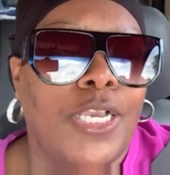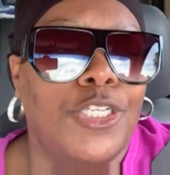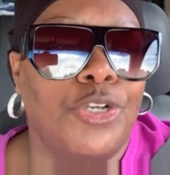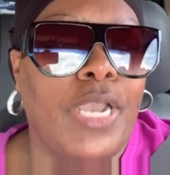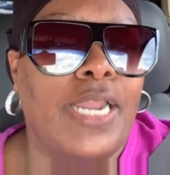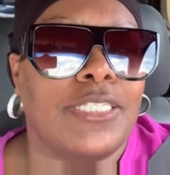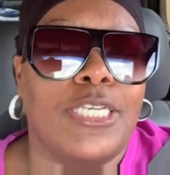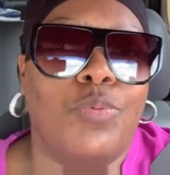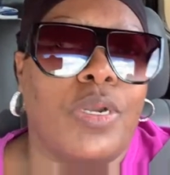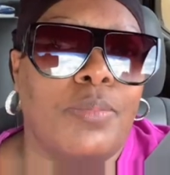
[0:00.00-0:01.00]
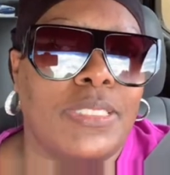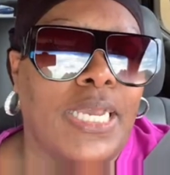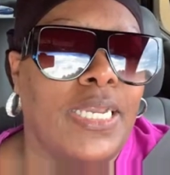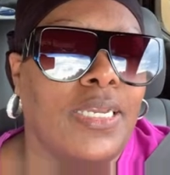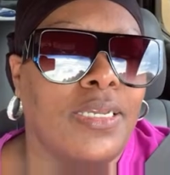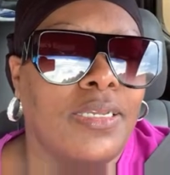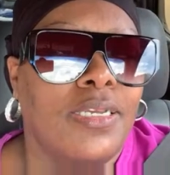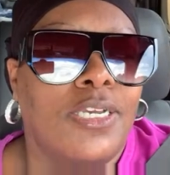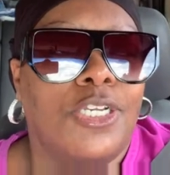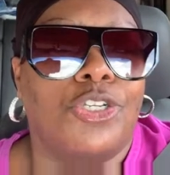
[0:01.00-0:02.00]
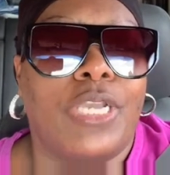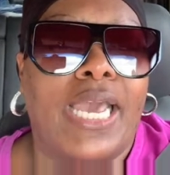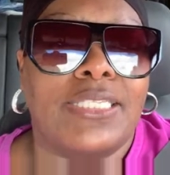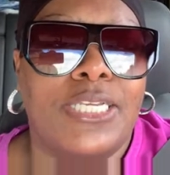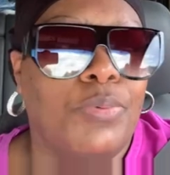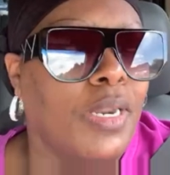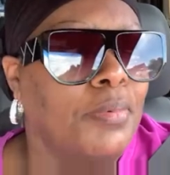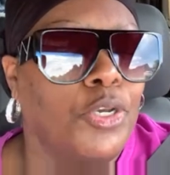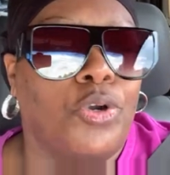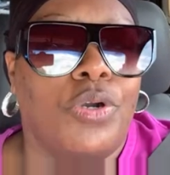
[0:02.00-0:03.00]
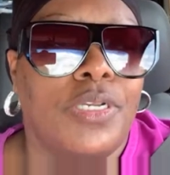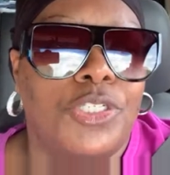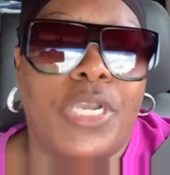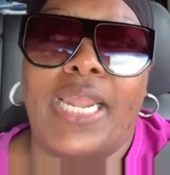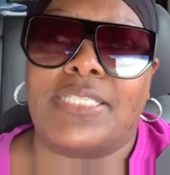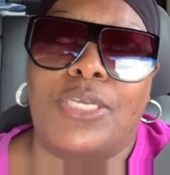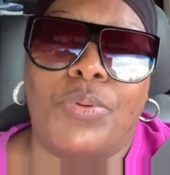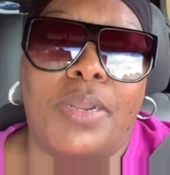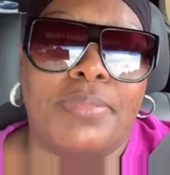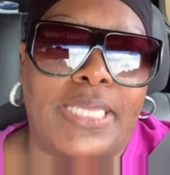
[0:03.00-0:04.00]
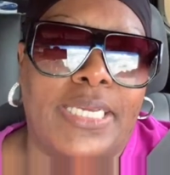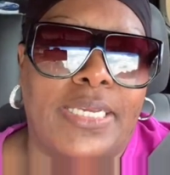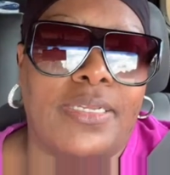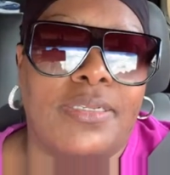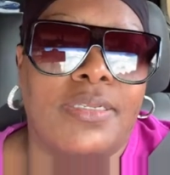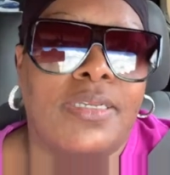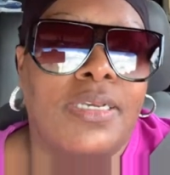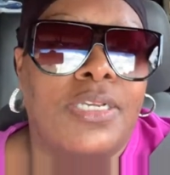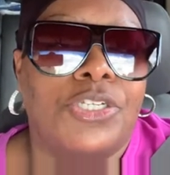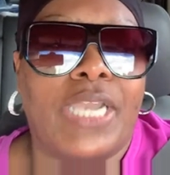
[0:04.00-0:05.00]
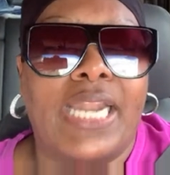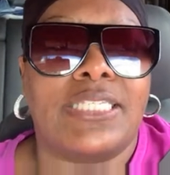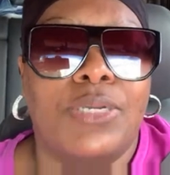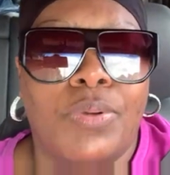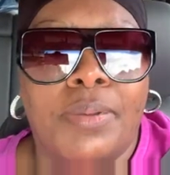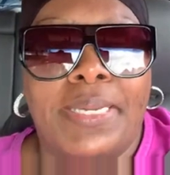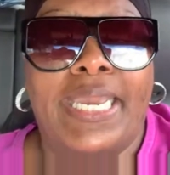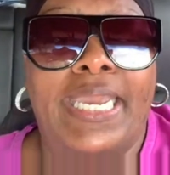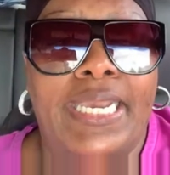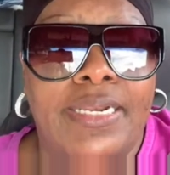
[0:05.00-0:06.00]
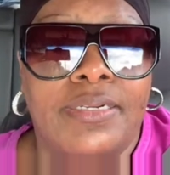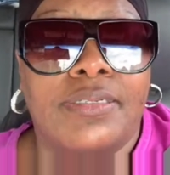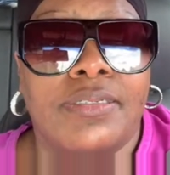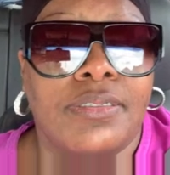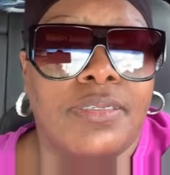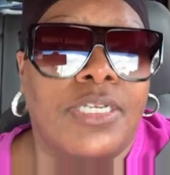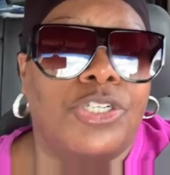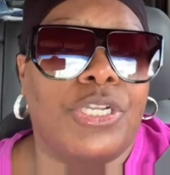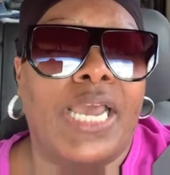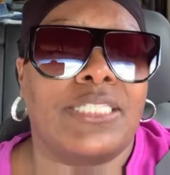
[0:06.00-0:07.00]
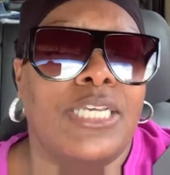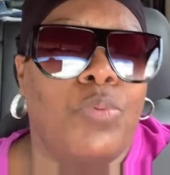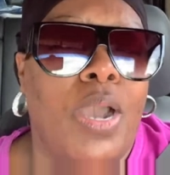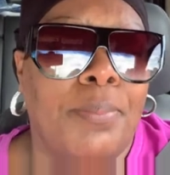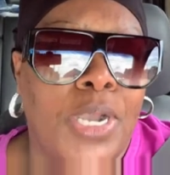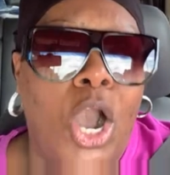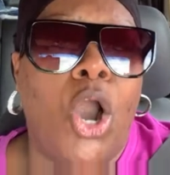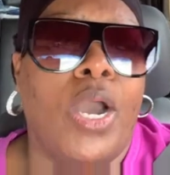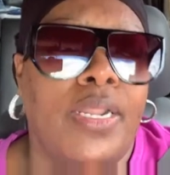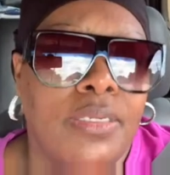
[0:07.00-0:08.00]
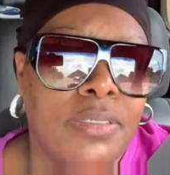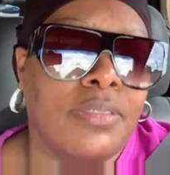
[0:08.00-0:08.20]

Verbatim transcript: You got to see what I'm saying. You got to see what I'm doing. You got to see what I'm thinking. You got to see what I'm eating. You got to see where I'm going.